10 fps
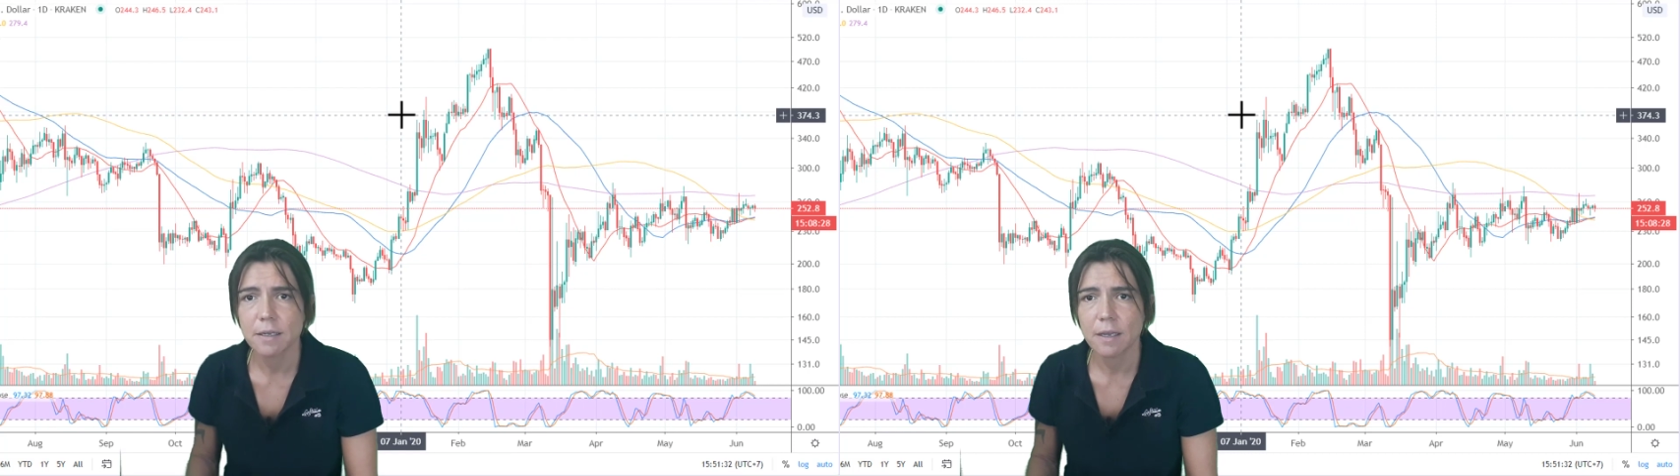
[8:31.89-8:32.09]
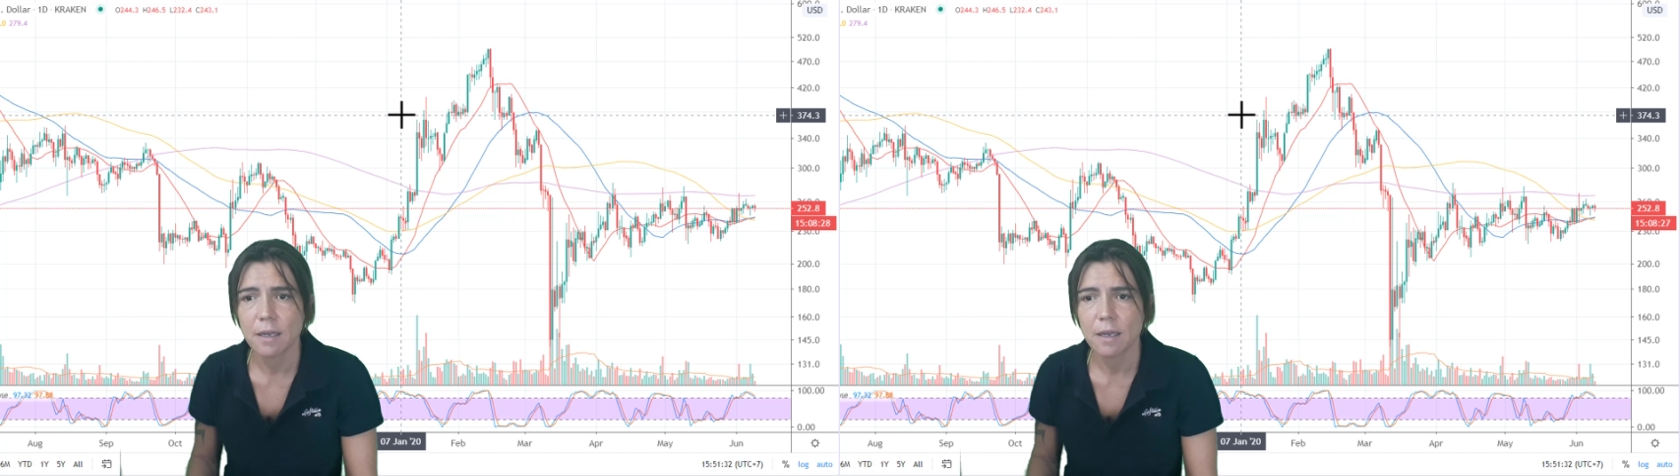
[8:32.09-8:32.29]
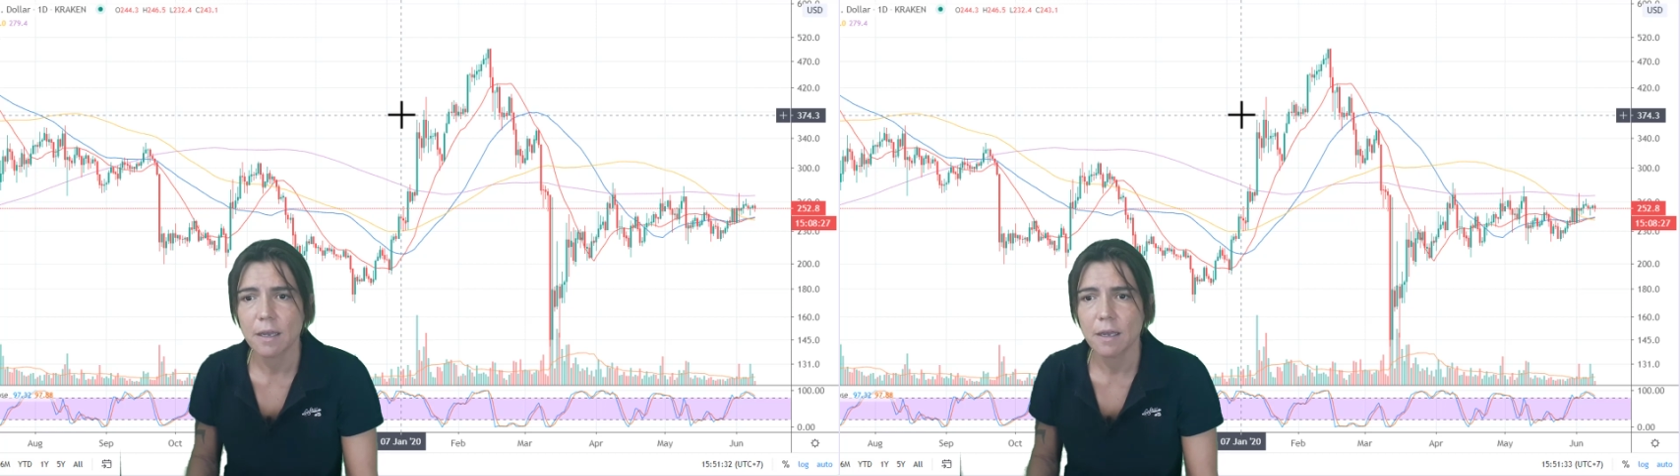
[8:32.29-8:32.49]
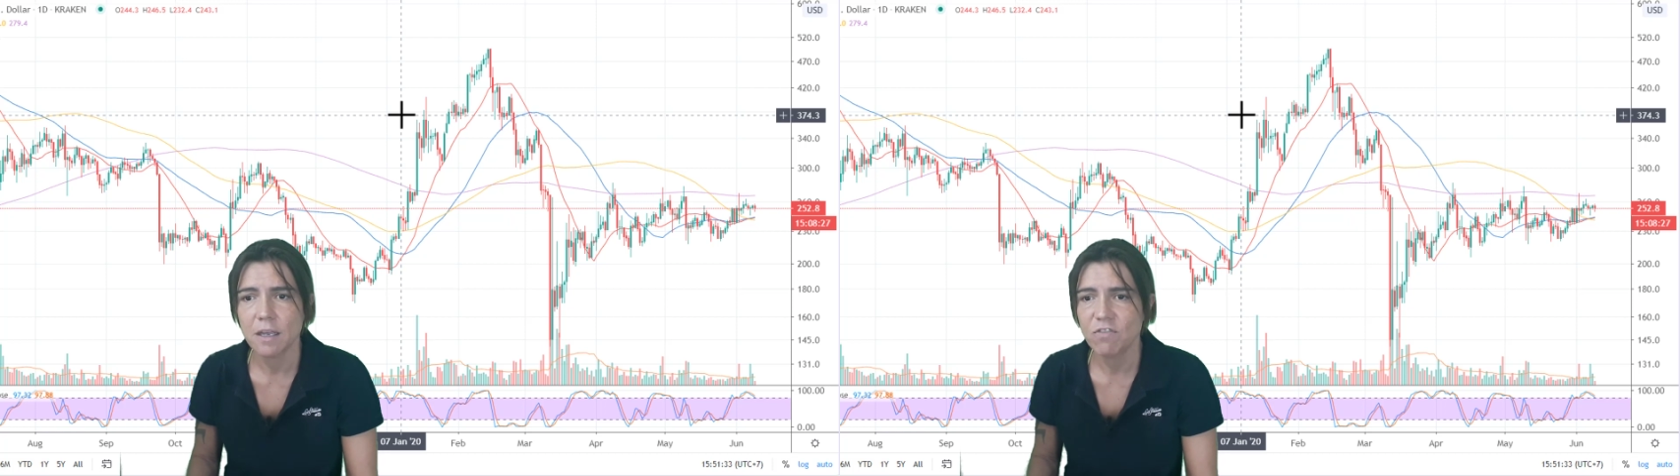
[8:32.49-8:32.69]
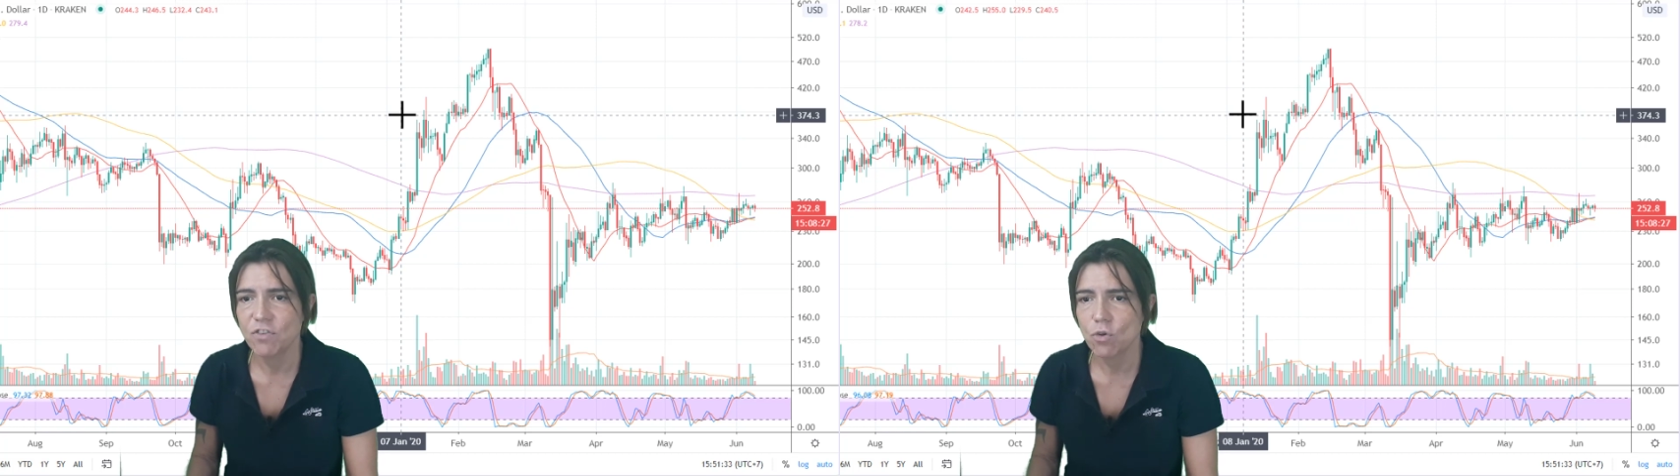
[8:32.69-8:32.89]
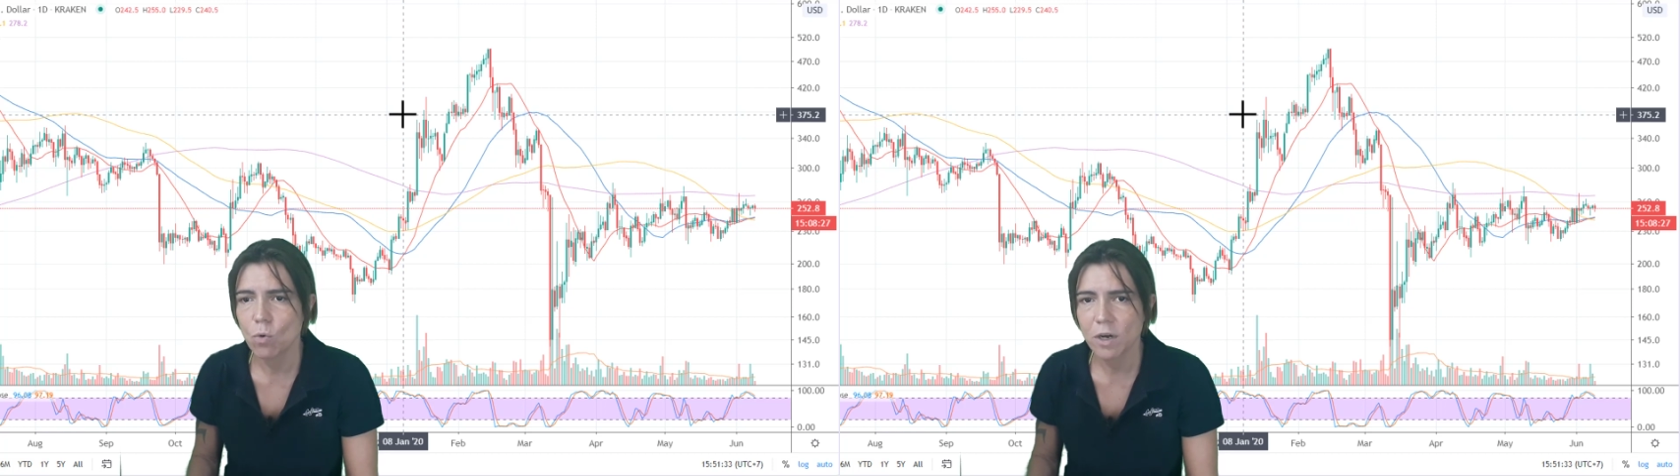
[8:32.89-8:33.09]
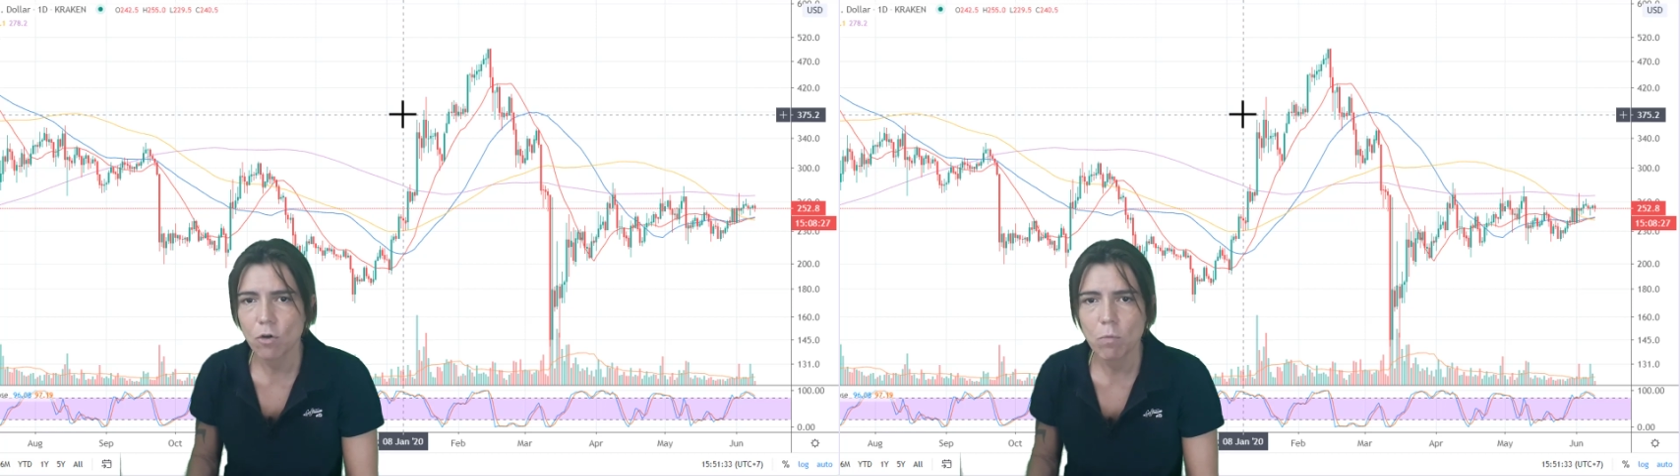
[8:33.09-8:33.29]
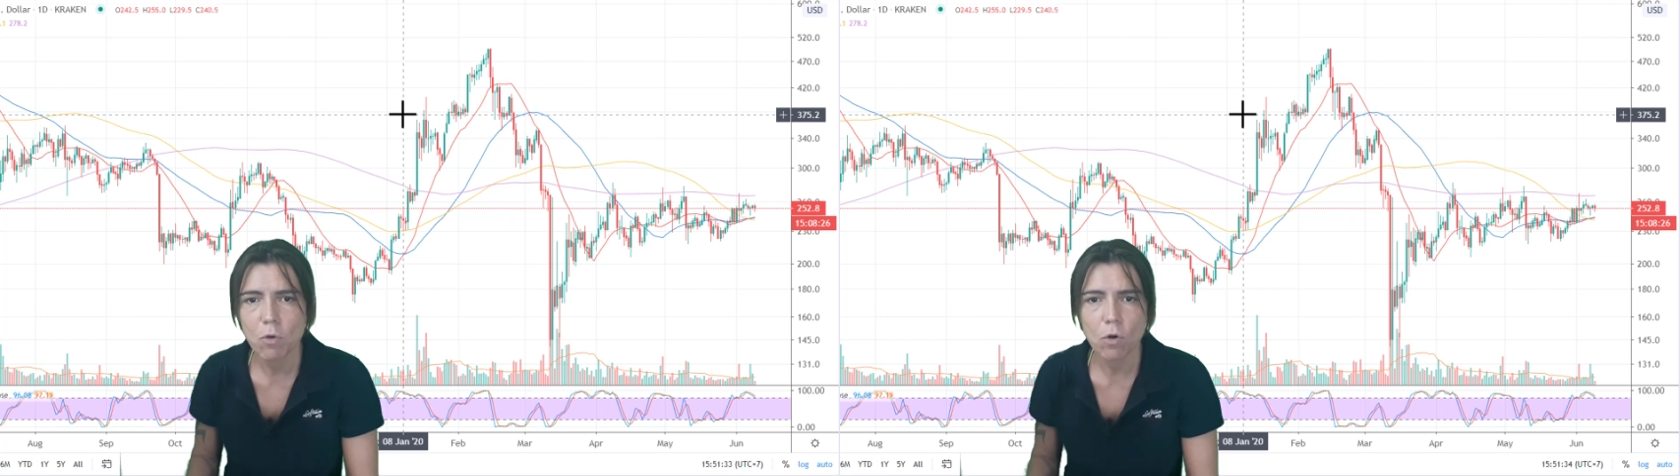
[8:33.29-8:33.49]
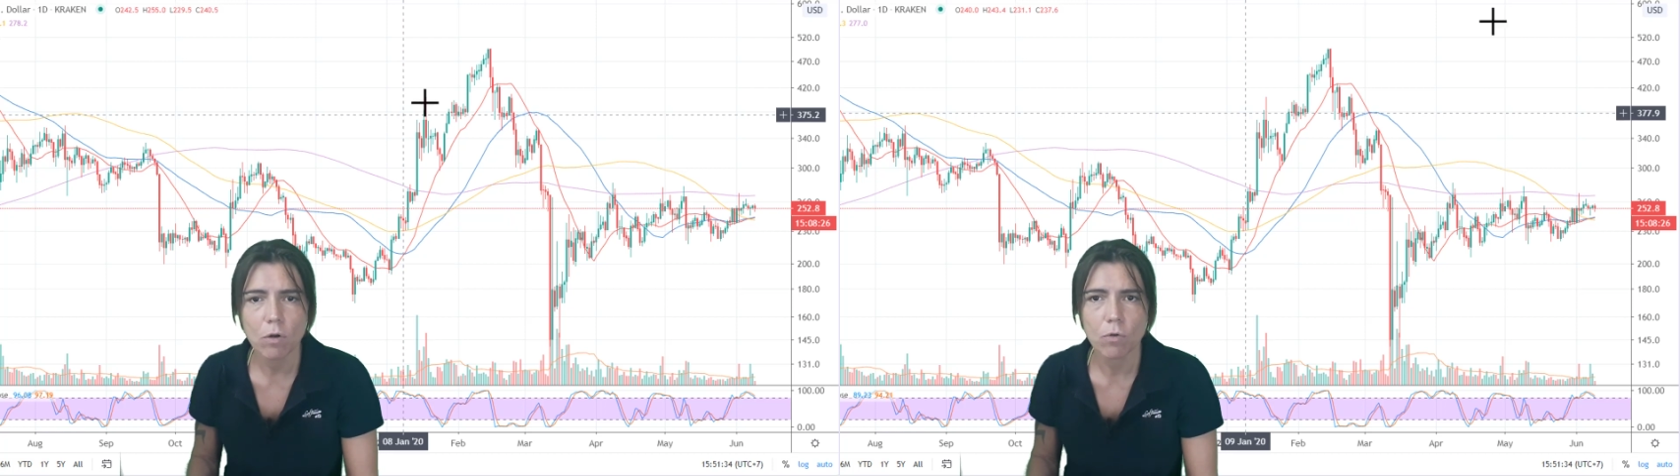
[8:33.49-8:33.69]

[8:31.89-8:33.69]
If you want to know more,